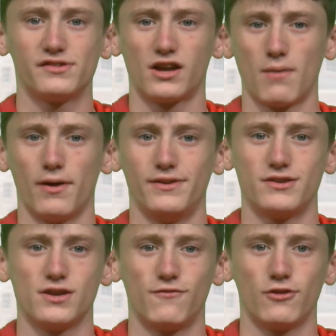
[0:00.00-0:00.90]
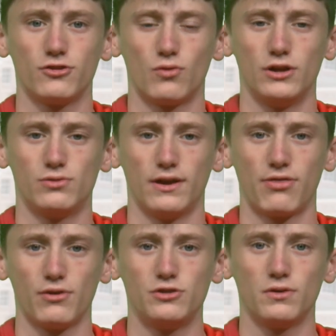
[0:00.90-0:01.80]
to come audition for the
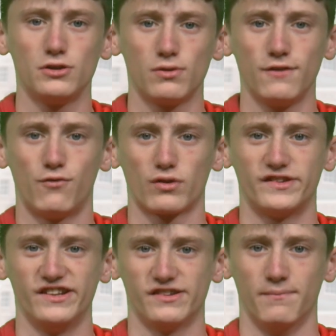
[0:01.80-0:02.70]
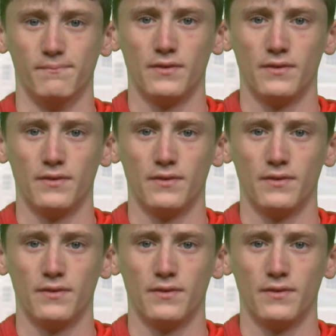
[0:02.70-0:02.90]
2023-2024 season.